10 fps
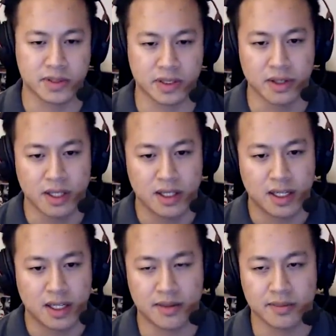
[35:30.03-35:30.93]
So
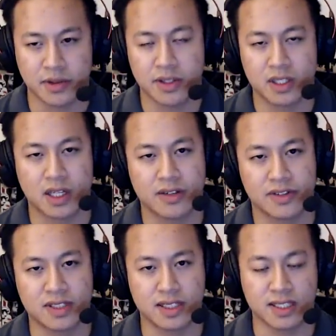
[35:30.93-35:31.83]
going to
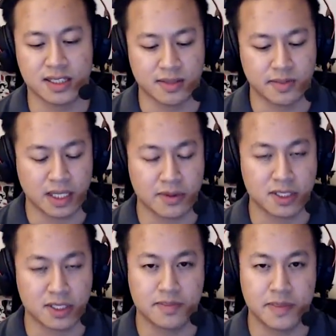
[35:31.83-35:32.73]
conferences and being able
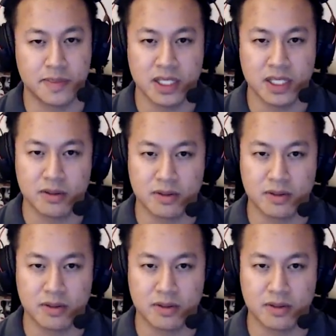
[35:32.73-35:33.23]
to speak